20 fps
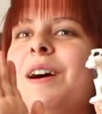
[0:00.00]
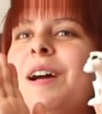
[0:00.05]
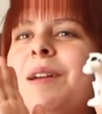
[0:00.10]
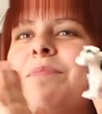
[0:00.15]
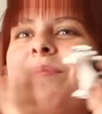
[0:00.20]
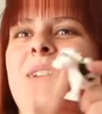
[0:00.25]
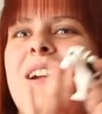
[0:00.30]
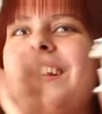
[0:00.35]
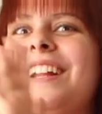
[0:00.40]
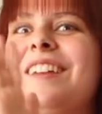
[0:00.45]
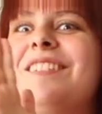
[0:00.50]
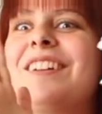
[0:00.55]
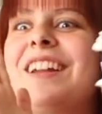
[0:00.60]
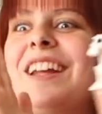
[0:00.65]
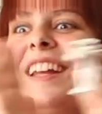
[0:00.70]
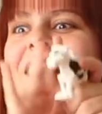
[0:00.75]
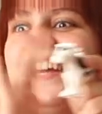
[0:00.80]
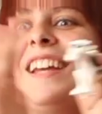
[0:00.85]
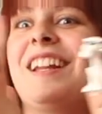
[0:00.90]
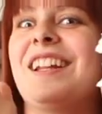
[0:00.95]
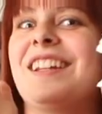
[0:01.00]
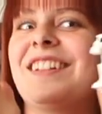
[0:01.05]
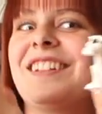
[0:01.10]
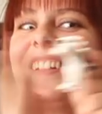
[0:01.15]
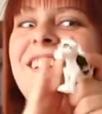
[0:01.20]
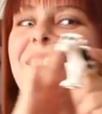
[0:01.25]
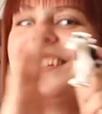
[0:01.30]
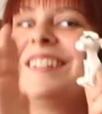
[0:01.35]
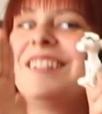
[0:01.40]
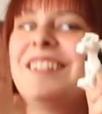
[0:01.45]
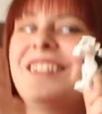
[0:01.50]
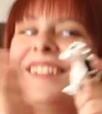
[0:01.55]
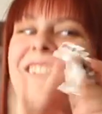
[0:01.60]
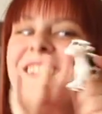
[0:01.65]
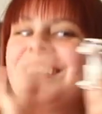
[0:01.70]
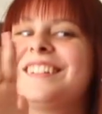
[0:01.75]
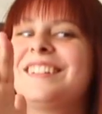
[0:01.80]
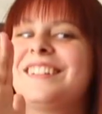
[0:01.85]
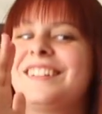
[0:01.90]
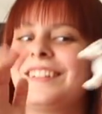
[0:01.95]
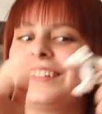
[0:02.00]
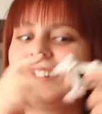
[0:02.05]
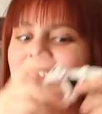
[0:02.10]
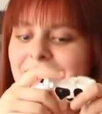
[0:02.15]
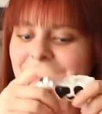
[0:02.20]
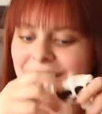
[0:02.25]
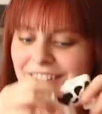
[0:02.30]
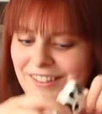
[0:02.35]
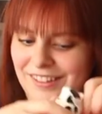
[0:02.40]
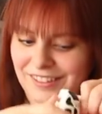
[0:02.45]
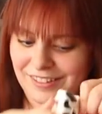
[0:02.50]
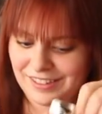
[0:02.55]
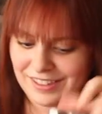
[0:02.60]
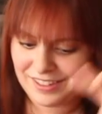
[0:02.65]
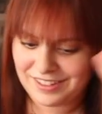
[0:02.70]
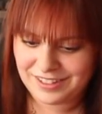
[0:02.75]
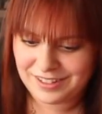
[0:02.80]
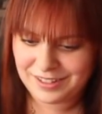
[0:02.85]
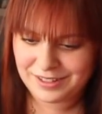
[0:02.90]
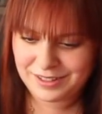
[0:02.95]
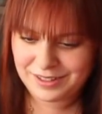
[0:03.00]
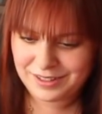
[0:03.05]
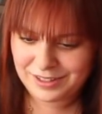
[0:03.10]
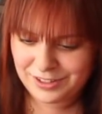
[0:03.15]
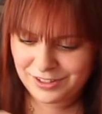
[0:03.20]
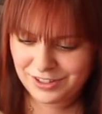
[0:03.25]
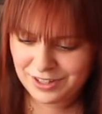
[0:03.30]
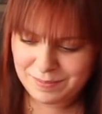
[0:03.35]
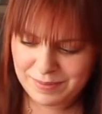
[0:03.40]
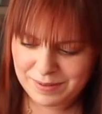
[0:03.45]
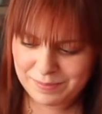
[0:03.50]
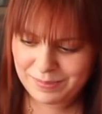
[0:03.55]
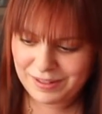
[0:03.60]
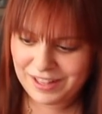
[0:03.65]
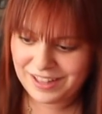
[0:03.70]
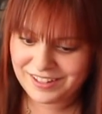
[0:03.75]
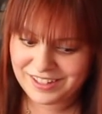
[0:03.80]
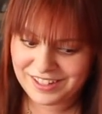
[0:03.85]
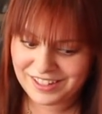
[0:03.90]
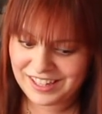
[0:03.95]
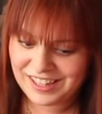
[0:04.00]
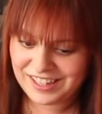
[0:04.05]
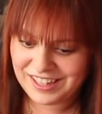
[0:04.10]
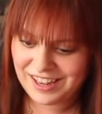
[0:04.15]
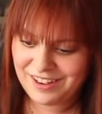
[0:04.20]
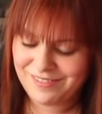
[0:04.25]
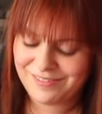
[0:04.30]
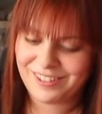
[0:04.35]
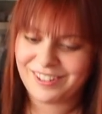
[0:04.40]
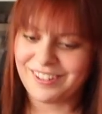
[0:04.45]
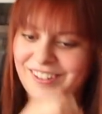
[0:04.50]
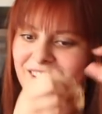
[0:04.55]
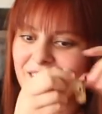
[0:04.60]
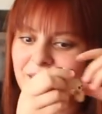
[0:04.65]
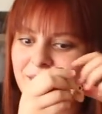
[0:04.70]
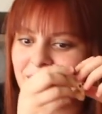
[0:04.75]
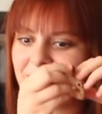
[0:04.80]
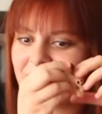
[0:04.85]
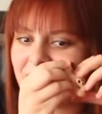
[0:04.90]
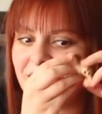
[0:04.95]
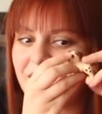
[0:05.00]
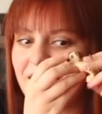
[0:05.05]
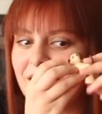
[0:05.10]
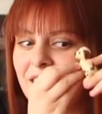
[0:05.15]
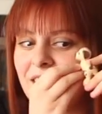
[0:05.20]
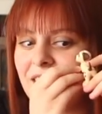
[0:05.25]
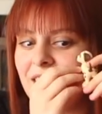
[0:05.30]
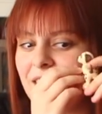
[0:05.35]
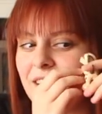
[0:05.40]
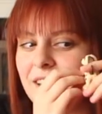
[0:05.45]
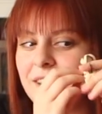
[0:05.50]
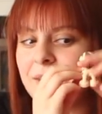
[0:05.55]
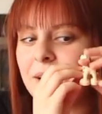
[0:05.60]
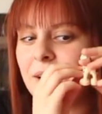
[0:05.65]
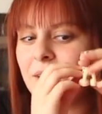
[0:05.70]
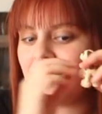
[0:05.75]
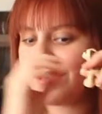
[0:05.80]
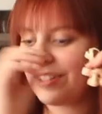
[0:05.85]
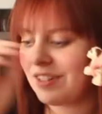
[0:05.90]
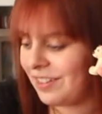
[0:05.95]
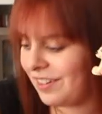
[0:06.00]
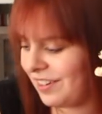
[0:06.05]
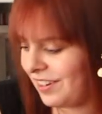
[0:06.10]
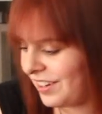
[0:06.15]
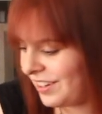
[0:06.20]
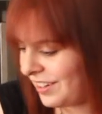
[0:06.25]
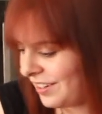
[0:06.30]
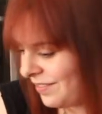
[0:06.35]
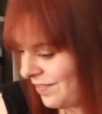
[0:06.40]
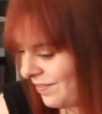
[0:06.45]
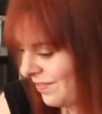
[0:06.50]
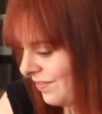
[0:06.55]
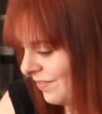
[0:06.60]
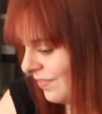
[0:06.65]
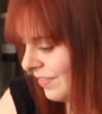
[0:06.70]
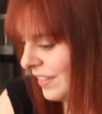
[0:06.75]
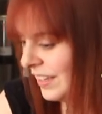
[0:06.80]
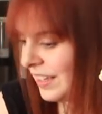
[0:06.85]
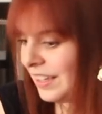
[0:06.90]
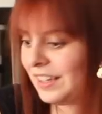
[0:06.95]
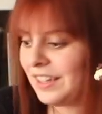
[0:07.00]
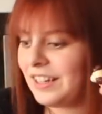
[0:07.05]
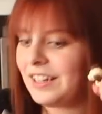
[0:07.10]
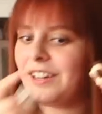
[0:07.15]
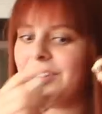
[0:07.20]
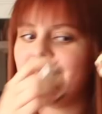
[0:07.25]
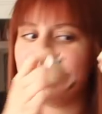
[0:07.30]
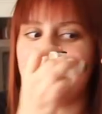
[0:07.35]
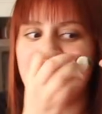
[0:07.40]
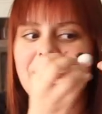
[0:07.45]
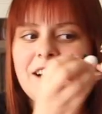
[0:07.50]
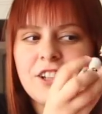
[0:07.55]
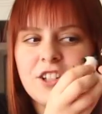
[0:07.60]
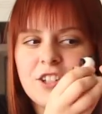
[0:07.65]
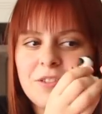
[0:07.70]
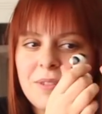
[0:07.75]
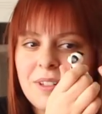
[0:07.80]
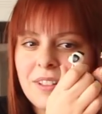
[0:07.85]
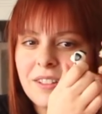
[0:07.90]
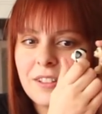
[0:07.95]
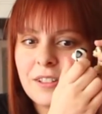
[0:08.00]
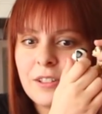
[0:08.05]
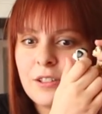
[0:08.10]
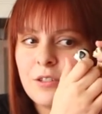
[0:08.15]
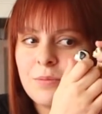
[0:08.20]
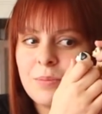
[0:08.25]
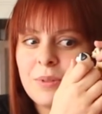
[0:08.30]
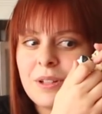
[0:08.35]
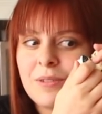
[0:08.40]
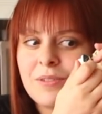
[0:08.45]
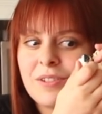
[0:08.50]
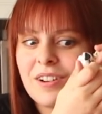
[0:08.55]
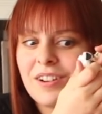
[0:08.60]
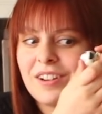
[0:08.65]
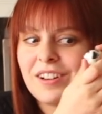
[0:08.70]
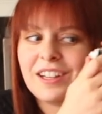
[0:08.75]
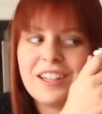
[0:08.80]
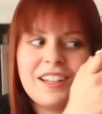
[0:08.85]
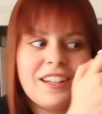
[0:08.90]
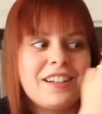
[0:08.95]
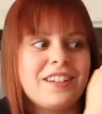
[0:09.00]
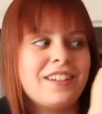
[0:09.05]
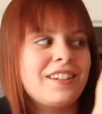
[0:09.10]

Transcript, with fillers: vibrating when I hit it. This is the cheapest plastic ever, I think. And so here's a dog, and here's an actual Duplo dog.